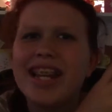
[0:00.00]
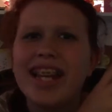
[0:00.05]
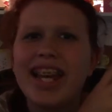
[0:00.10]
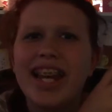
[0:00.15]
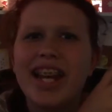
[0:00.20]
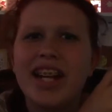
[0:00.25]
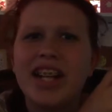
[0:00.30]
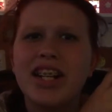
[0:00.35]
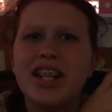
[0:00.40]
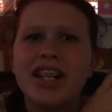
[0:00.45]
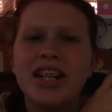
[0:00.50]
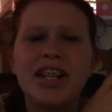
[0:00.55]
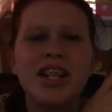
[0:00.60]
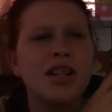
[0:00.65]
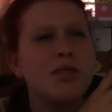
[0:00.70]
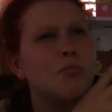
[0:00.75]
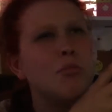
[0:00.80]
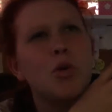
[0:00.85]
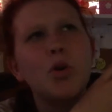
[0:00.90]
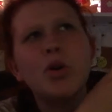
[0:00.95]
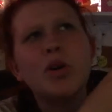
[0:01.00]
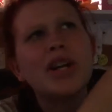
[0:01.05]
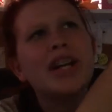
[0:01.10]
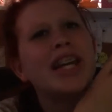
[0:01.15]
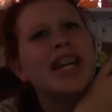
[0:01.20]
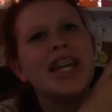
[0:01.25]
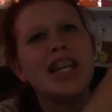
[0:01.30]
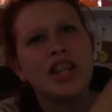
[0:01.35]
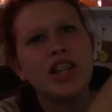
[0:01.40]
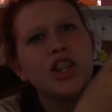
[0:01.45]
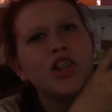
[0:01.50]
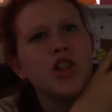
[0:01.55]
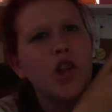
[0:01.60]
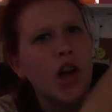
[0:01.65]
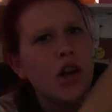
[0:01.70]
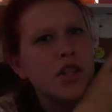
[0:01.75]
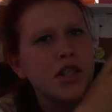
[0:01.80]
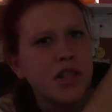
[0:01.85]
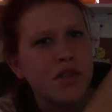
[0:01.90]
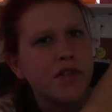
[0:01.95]
there mourning the
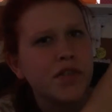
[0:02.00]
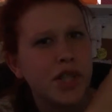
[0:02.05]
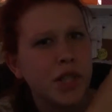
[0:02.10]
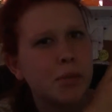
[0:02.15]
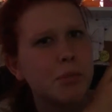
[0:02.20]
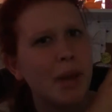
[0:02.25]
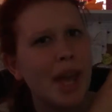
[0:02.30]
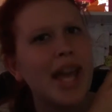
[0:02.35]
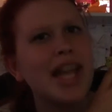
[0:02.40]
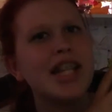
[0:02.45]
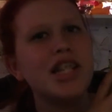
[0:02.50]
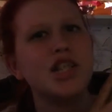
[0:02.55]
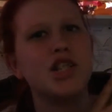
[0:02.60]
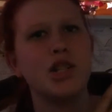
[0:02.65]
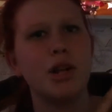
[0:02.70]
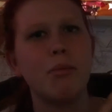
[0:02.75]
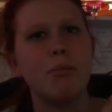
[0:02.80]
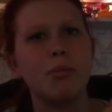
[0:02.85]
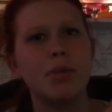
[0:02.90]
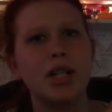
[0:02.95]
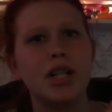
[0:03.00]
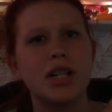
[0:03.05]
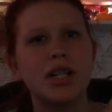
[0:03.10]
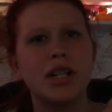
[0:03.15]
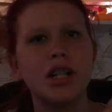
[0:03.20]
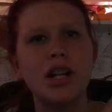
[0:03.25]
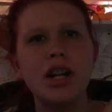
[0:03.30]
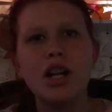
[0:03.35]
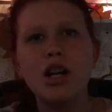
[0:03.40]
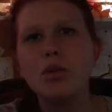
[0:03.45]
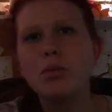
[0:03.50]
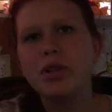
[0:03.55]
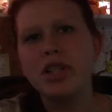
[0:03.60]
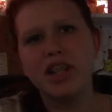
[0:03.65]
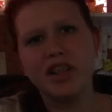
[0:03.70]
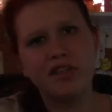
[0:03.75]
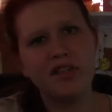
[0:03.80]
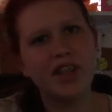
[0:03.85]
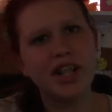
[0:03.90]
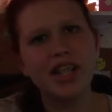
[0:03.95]
loss of your page number when
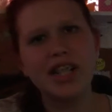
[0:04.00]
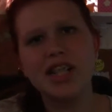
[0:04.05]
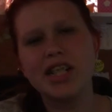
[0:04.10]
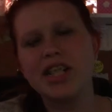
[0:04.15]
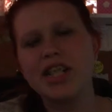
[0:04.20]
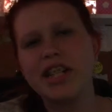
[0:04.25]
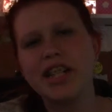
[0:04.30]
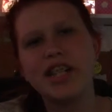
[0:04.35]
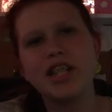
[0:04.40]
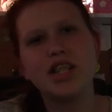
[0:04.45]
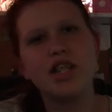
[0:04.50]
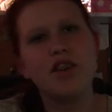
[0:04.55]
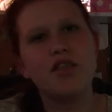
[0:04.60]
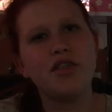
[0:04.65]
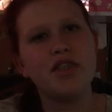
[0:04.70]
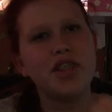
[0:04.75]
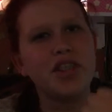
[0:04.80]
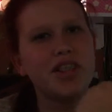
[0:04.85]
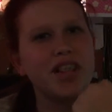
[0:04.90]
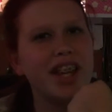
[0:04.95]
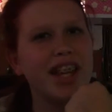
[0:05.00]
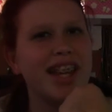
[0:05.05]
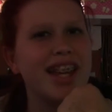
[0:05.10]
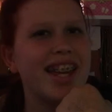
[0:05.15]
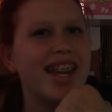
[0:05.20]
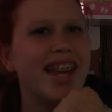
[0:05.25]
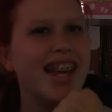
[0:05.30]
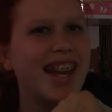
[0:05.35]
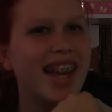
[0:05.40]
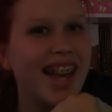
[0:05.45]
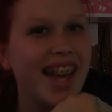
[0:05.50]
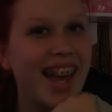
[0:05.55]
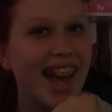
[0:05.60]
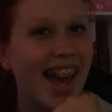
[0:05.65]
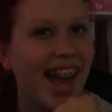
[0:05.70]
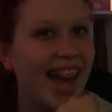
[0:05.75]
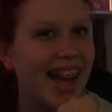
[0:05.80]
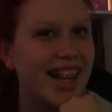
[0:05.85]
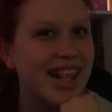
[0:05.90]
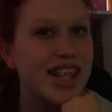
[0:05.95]
your friend just leans over and they're like,
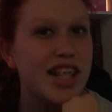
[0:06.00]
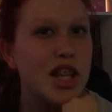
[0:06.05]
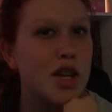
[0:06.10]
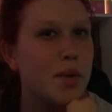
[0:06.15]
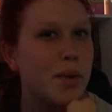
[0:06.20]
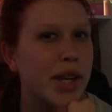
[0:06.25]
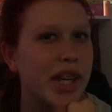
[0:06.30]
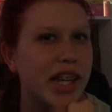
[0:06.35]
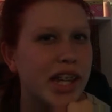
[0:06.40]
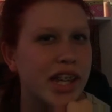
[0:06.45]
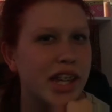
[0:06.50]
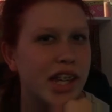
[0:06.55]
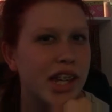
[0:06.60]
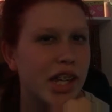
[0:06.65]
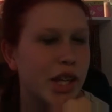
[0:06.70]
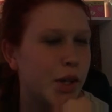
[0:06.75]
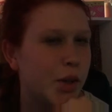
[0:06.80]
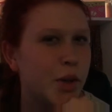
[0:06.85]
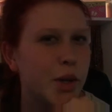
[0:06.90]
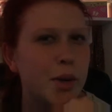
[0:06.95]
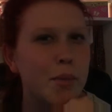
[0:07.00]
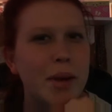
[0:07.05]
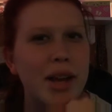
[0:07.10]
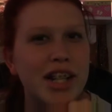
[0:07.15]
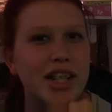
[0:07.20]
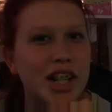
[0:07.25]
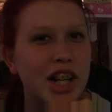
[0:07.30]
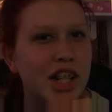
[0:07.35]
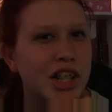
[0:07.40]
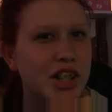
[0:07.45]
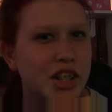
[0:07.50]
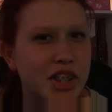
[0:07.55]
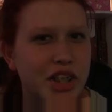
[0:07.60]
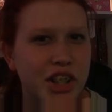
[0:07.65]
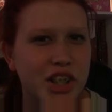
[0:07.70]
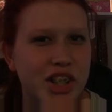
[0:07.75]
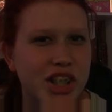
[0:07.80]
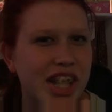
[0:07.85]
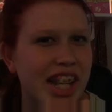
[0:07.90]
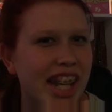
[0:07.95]
"Hey, Zoe, you're on page
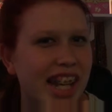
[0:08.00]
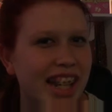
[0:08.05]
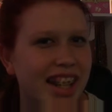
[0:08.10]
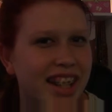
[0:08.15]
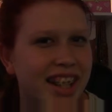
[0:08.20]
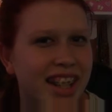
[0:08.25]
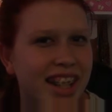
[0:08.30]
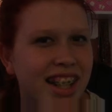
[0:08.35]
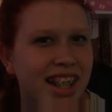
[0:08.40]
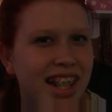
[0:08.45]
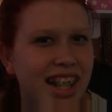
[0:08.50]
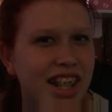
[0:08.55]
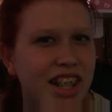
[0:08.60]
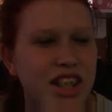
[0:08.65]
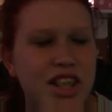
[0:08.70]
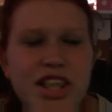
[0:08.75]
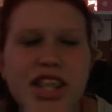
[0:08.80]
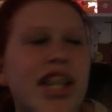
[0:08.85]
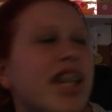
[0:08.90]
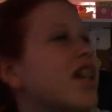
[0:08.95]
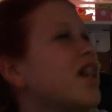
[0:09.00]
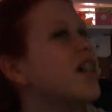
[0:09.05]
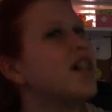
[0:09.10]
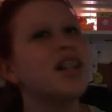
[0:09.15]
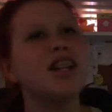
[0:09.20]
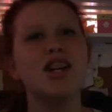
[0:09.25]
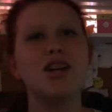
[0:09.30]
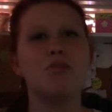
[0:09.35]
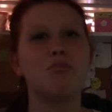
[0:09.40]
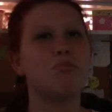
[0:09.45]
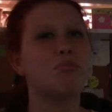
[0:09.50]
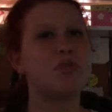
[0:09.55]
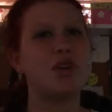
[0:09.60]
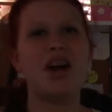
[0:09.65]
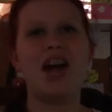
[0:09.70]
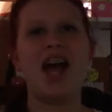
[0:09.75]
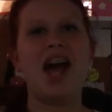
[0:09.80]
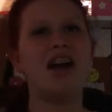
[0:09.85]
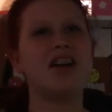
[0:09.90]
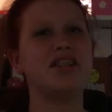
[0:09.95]
113. And you're just like, "Bruh,
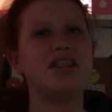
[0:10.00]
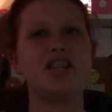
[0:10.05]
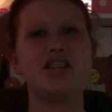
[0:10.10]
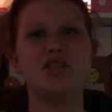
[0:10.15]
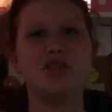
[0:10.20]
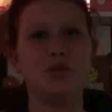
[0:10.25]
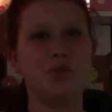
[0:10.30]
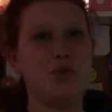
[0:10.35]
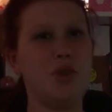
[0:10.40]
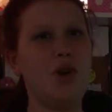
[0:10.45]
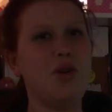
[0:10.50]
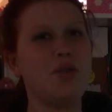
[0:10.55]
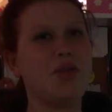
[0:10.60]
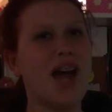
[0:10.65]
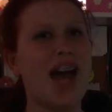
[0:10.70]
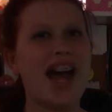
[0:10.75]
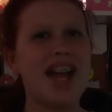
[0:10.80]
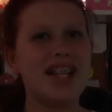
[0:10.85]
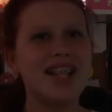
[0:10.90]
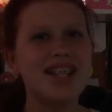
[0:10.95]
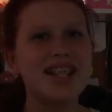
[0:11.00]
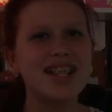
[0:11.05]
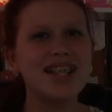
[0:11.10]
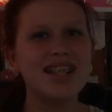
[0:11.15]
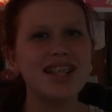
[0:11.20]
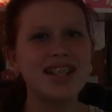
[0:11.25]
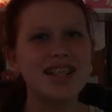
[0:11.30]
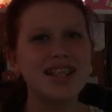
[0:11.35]
how did you know that?"